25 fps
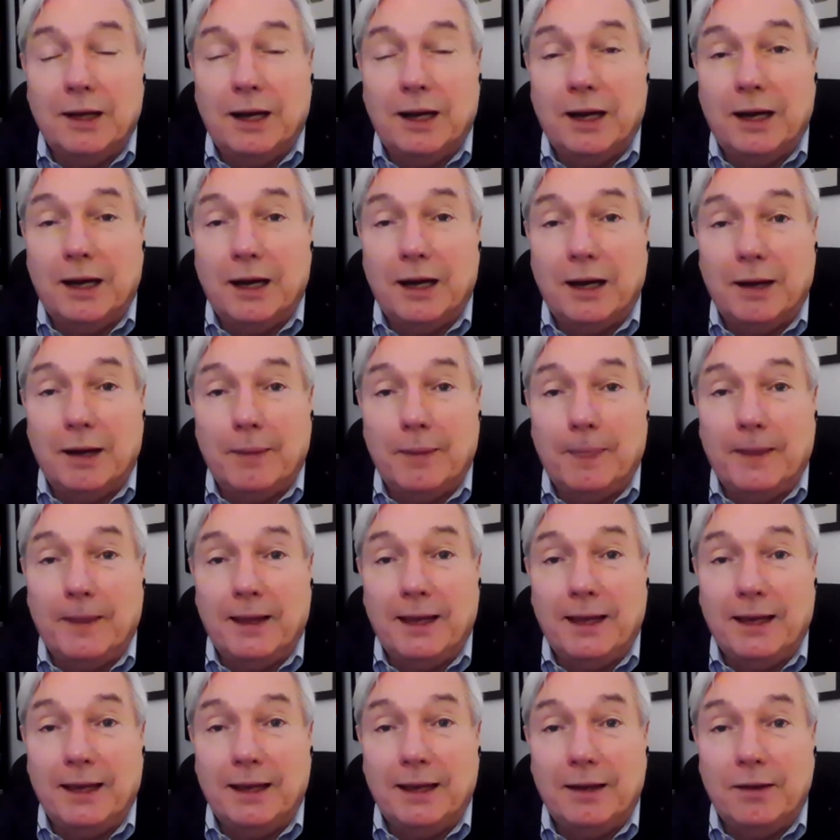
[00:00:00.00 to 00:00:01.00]

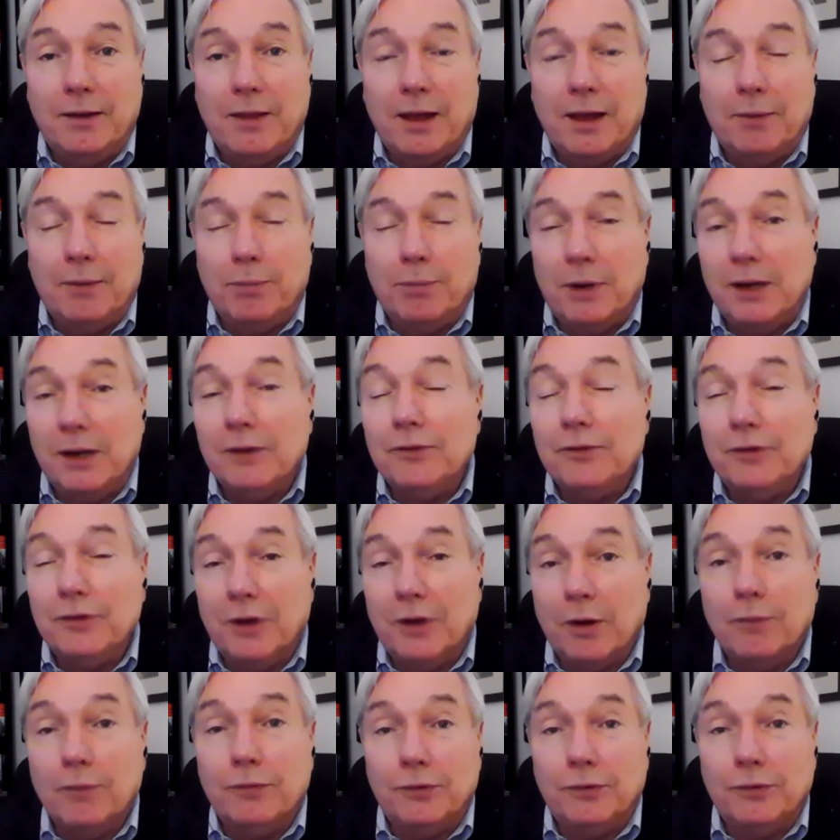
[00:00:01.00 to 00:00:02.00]
And that by
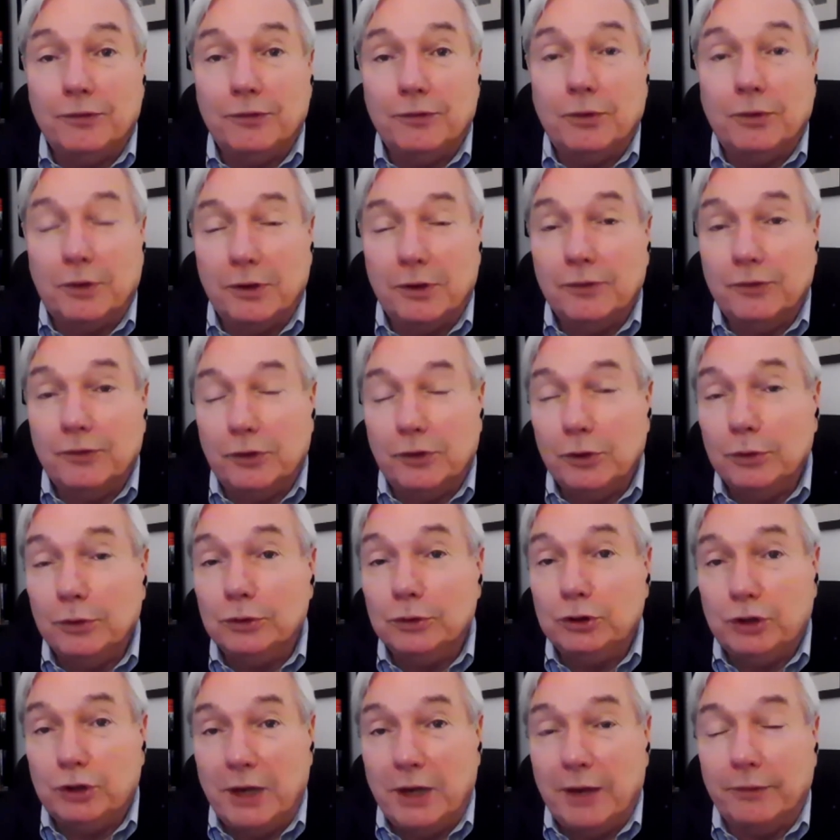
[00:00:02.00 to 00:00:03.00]
itself is a
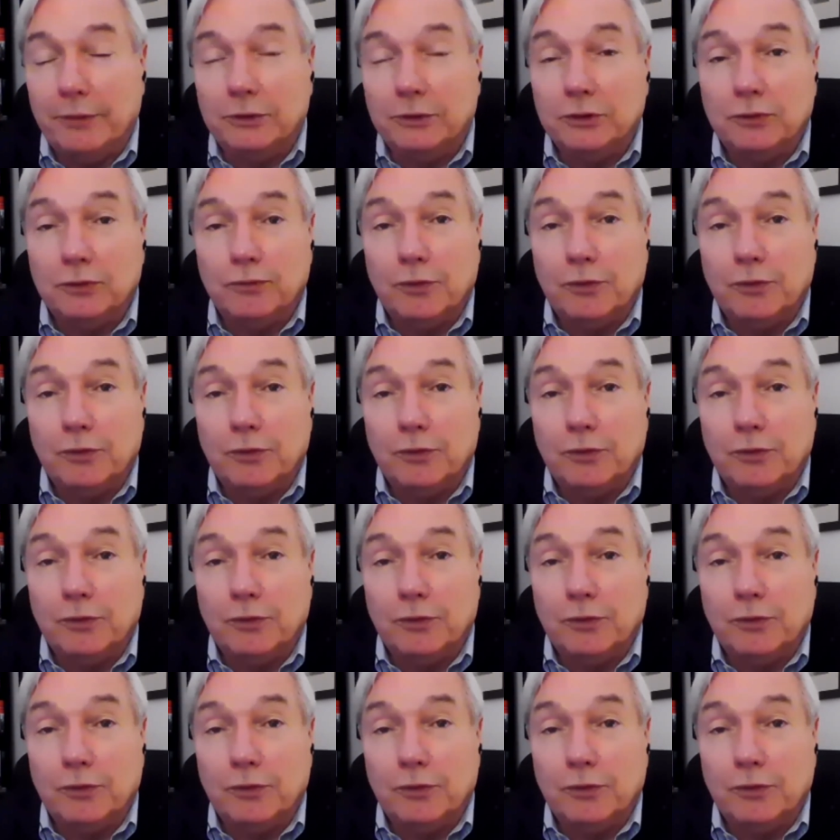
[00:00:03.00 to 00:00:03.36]
huge challenge.